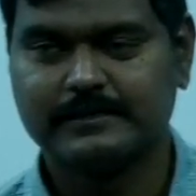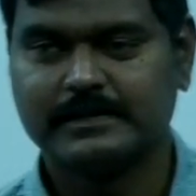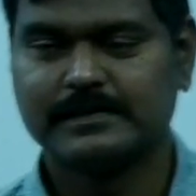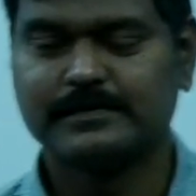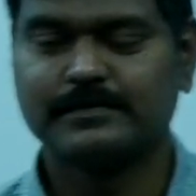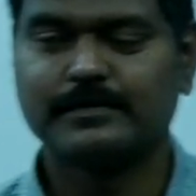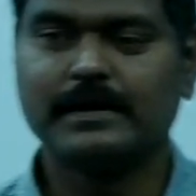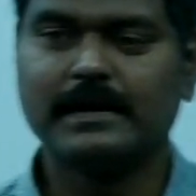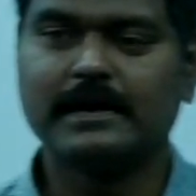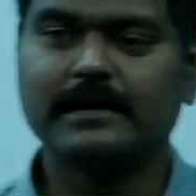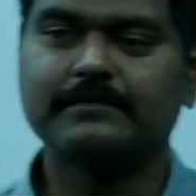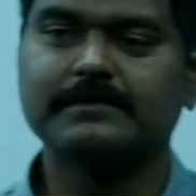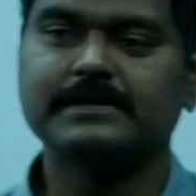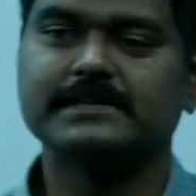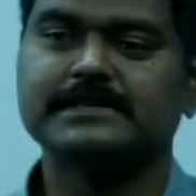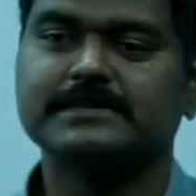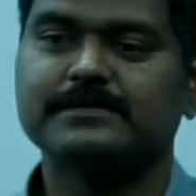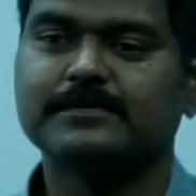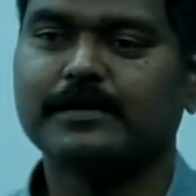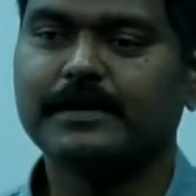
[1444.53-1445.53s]
So here which
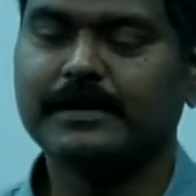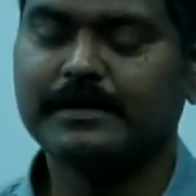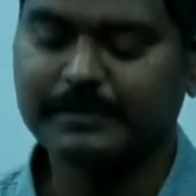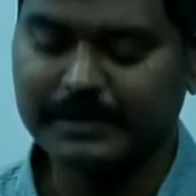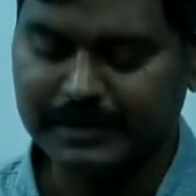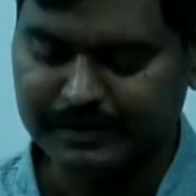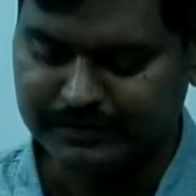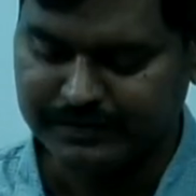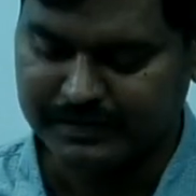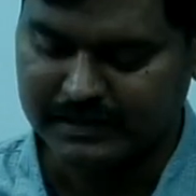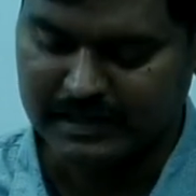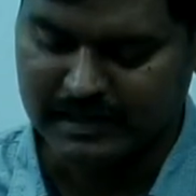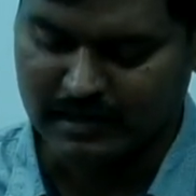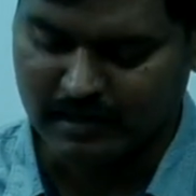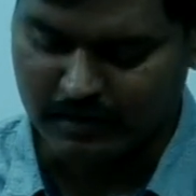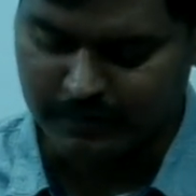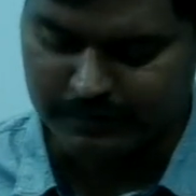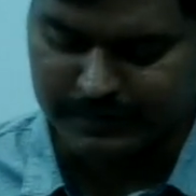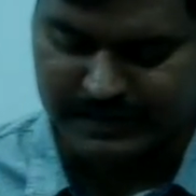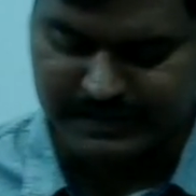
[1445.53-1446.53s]
is going to be used the
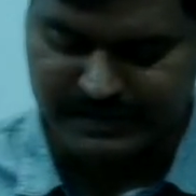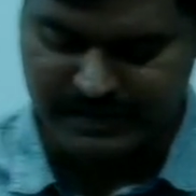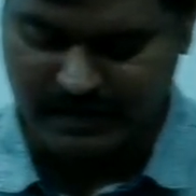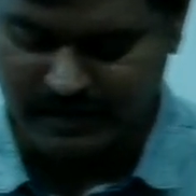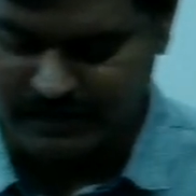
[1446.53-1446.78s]
combination